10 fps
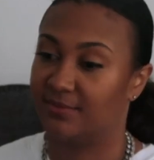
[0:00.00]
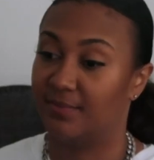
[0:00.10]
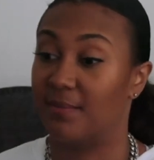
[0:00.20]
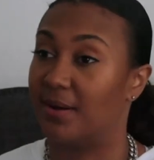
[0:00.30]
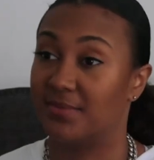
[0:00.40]

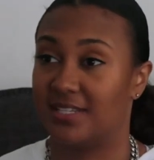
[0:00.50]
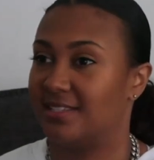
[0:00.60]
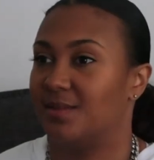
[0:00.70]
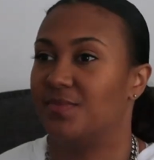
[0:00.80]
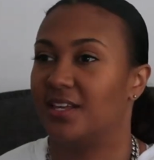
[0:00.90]
my mom said
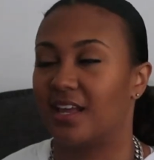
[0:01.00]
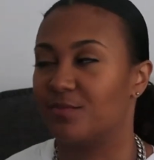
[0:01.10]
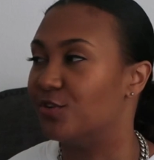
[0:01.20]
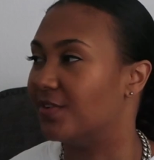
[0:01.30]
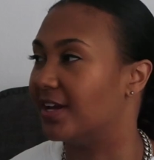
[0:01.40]
the same thing,
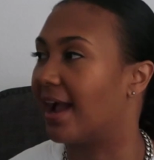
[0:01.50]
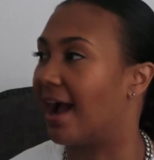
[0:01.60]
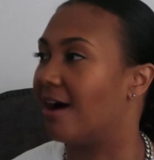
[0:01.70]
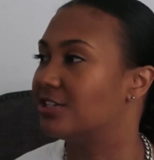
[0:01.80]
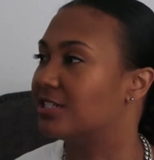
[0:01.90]
like, moving
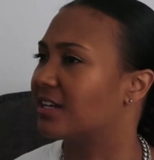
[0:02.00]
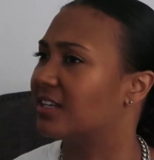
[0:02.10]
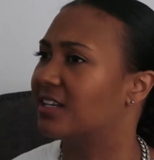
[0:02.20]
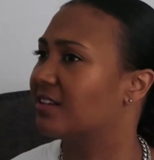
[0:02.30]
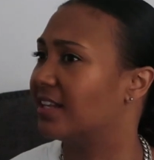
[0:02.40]
out. She's
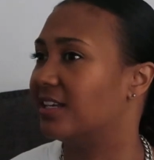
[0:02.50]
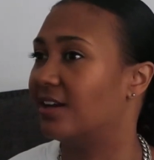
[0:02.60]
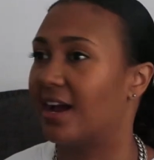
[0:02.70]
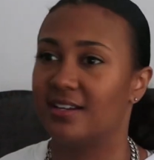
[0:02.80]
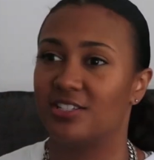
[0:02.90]
like, like,
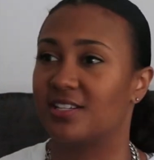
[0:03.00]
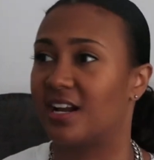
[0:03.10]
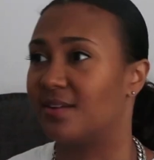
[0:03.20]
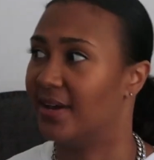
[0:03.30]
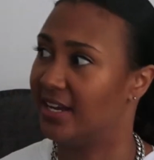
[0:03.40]
you guys just
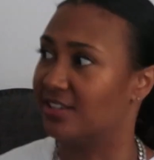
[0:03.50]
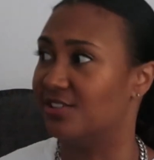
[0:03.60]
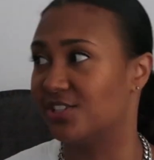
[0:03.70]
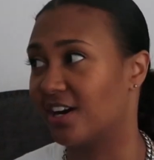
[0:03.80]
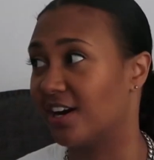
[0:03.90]
kind of met. Are
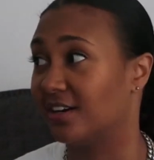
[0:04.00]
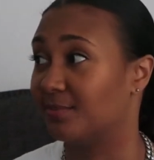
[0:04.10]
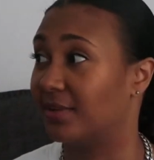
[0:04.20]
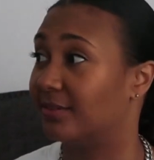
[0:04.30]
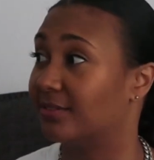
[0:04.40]
you sure?
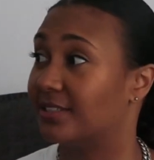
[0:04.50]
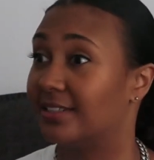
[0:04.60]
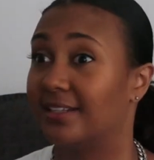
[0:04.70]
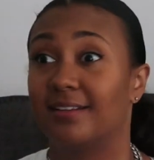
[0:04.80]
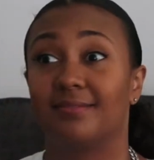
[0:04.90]
I'm like, well,
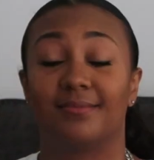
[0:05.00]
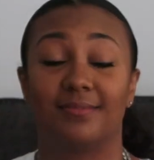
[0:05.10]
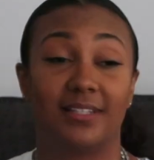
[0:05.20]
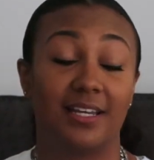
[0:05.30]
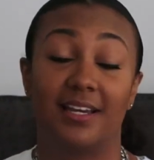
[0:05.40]

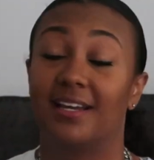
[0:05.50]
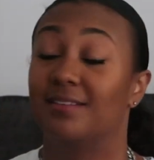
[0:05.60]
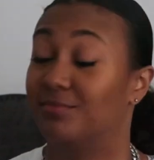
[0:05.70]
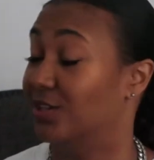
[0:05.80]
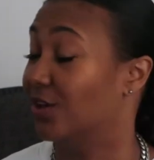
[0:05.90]

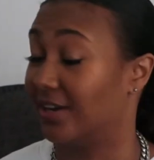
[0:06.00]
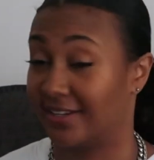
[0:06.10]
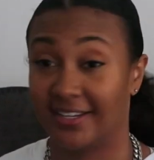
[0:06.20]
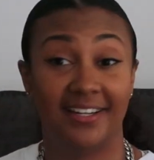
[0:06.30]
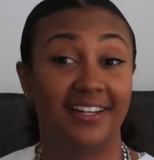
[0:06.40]
shit,
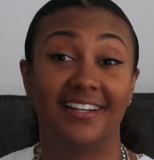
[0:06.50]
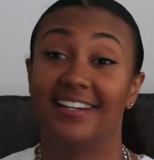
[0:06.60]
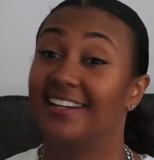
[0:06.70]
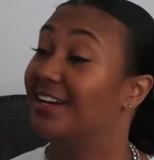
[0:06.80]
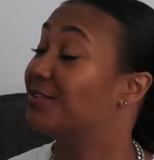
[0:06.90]
look,
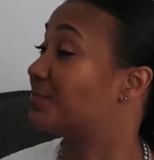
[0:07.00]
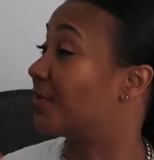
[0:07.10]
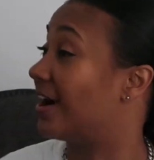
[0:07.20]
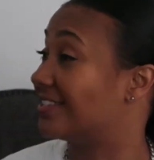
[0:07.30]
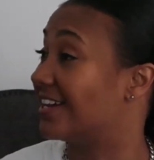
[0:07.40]
it was a
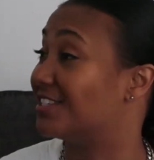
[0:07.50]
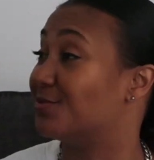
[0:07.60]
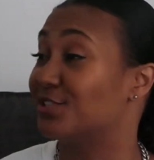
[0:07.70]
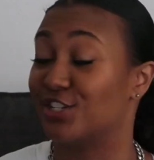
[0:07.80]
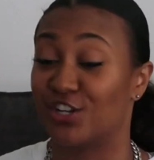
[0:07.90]
process.
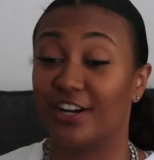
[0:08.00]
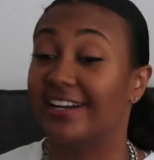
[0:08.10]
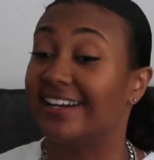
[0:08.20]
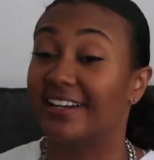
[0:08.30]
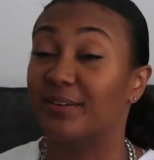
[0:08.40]
It was a
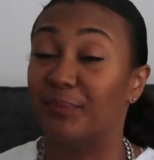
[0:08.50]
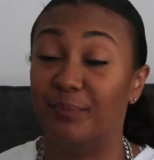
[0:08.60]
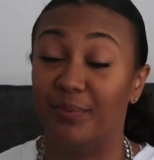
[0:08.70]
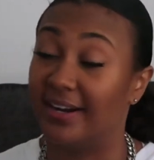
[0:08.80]
journey. But,